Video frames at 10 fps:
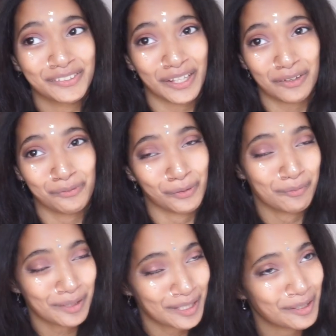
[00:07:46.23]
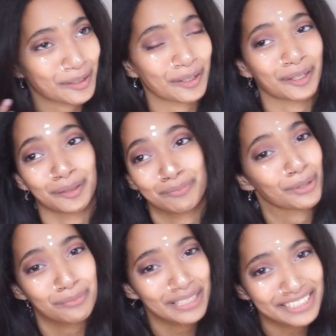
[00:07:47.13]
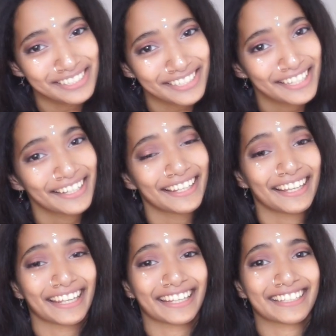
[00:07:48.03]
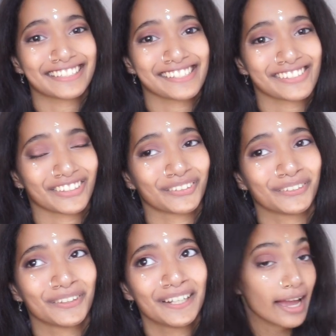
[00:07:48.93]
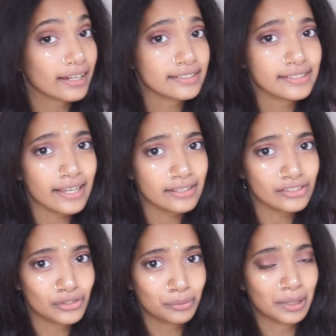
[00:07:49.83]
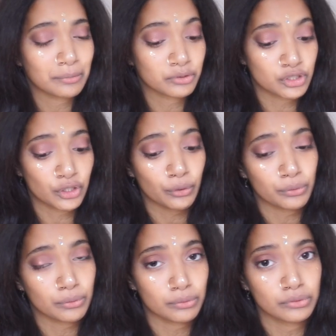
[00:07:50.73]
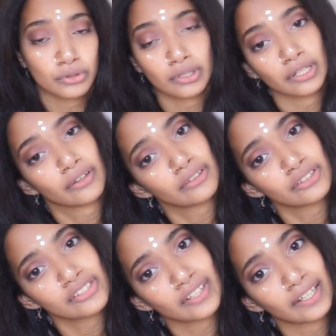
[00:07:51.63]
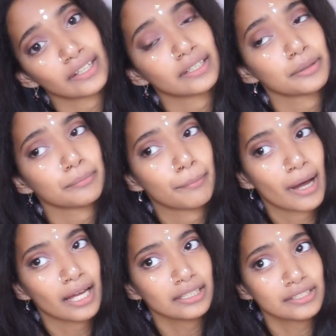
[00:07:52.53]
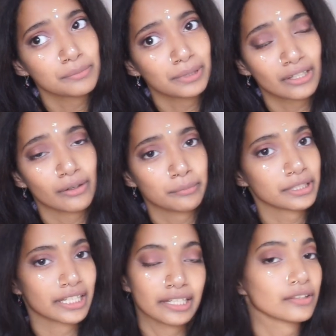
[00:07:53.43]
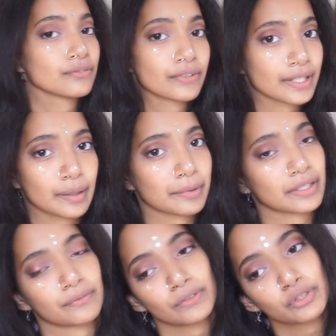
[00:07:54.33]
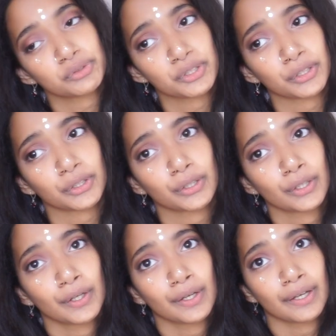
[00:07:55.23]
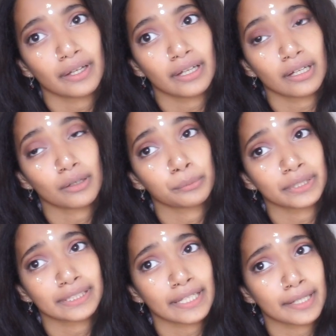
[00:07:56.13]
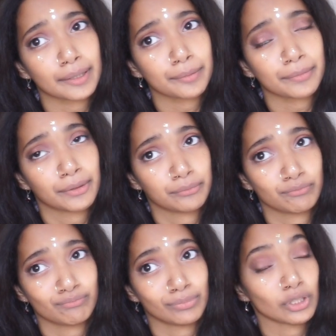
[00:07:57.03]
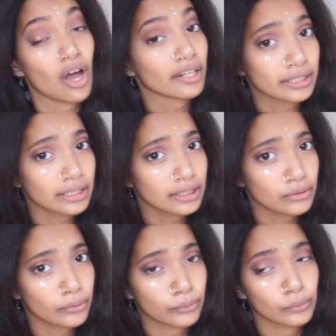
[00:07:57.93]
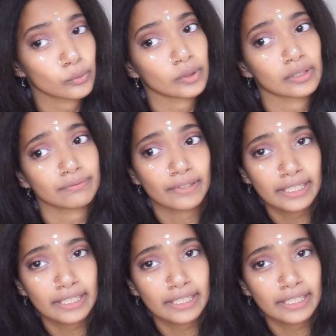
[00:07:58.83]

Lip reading: like women moment, and so access to be able to go through to the other side might be complicated for them in the future, with them blocking or